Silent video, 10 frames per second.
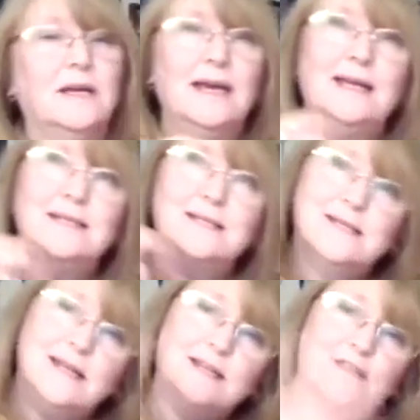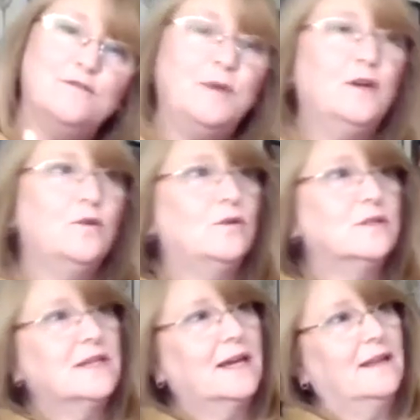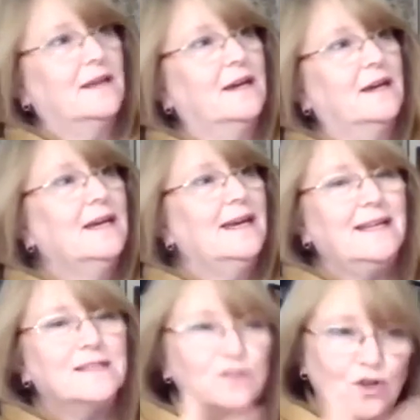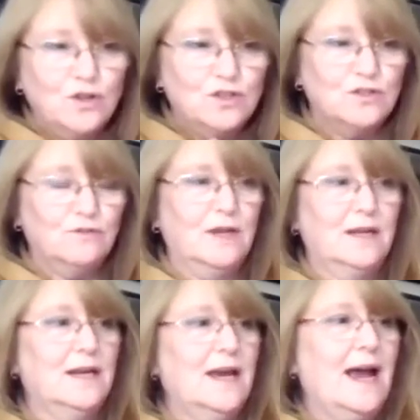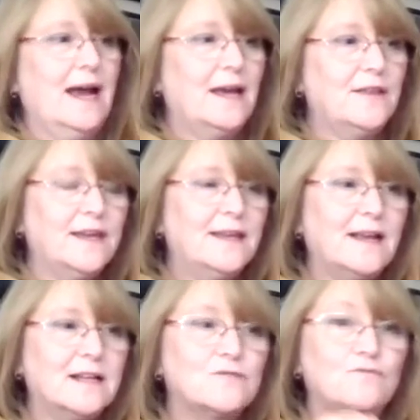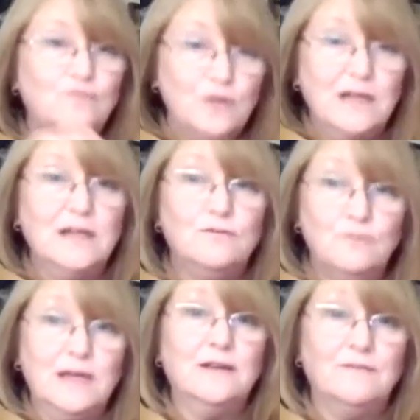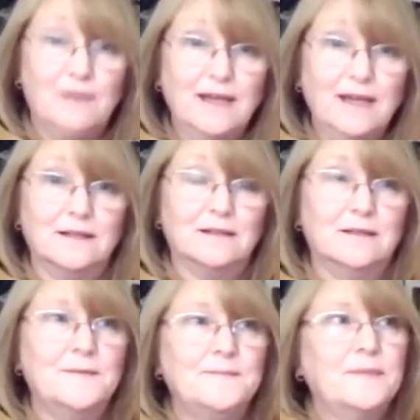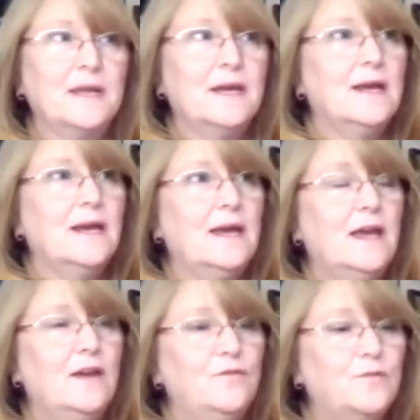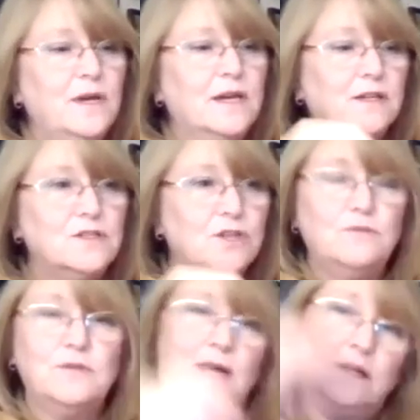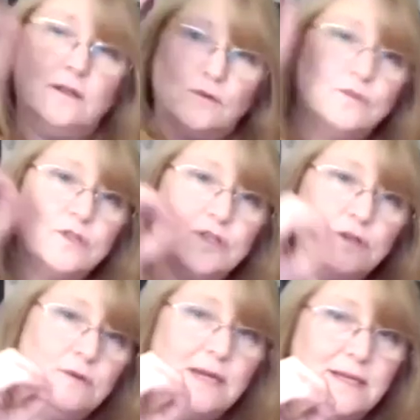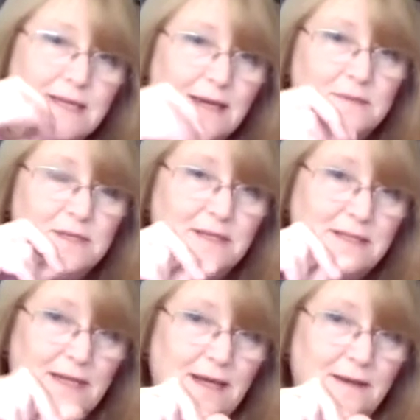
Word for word: it's the sense of being all together it's nurturing and i think that's really really vital if we can do that at those two key times in the day